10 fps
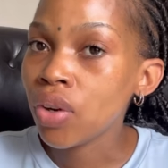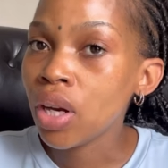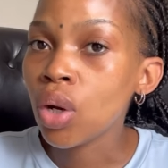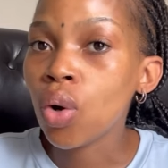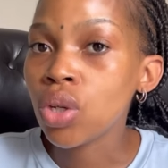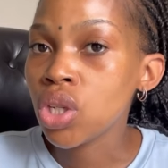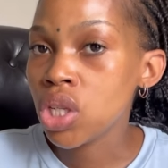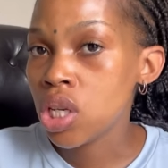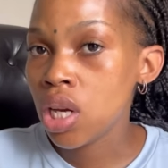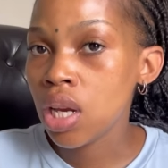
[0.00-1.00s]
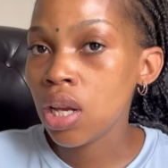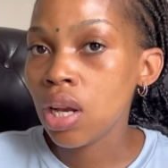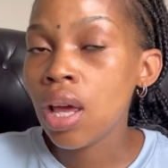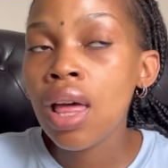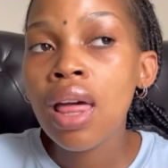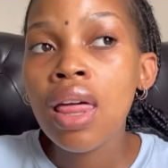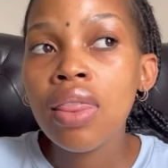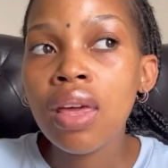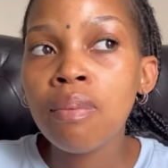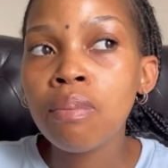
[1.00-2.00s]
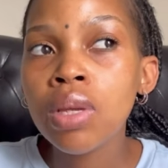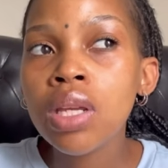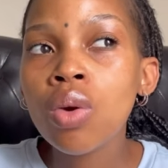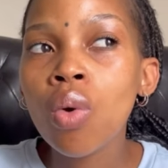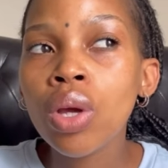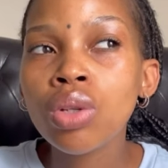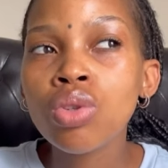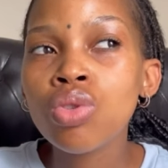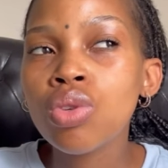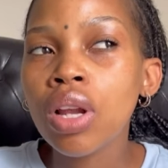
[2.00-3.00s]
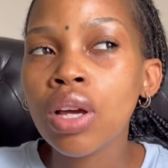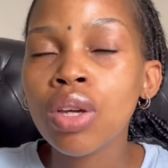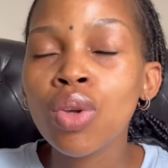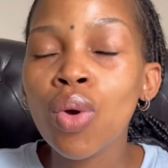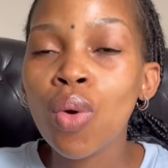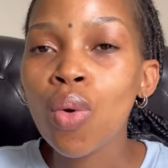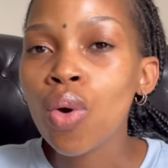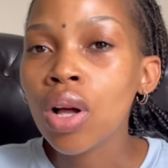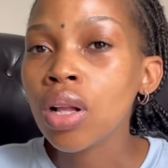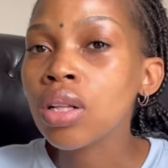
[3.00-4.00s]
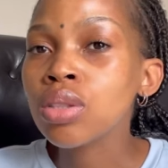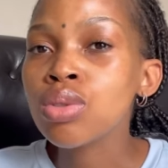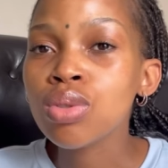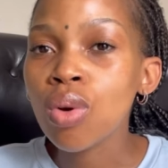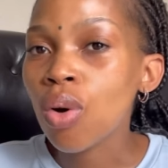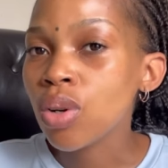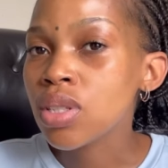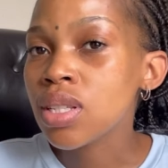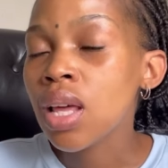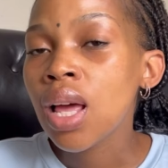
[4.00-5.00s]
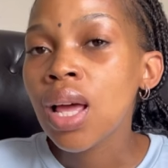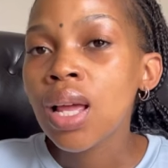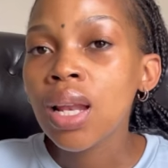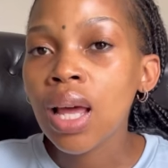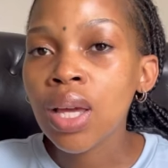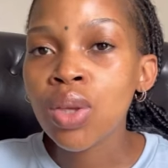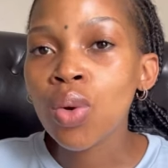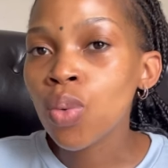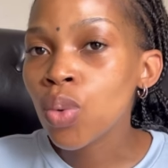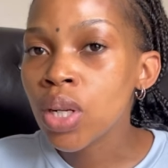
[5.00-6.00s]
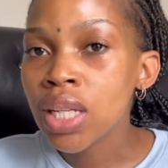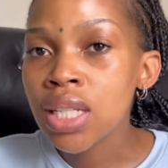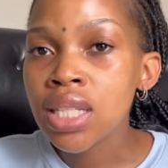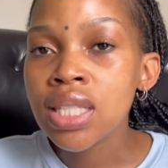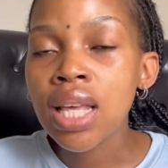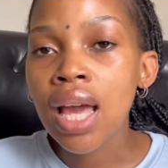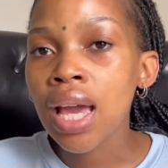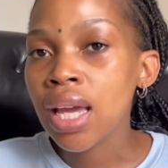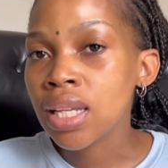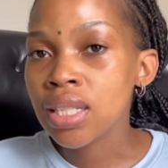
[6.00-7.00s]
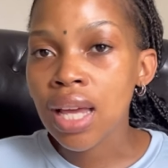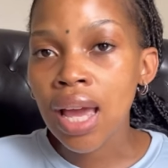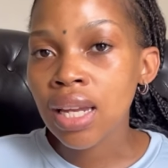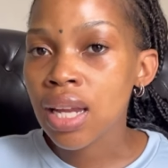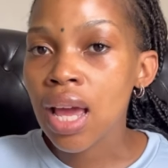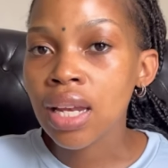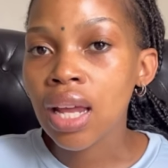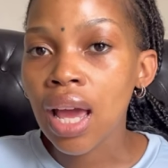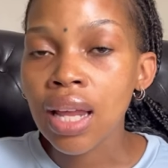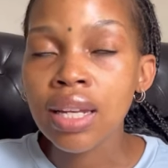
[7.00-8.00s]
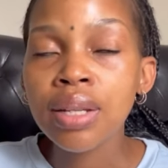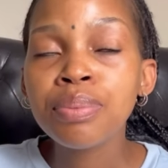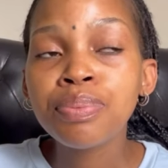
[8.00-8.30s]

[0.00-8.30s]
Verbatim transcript: rand on shein than me going to like your local stores like your woolies and and and and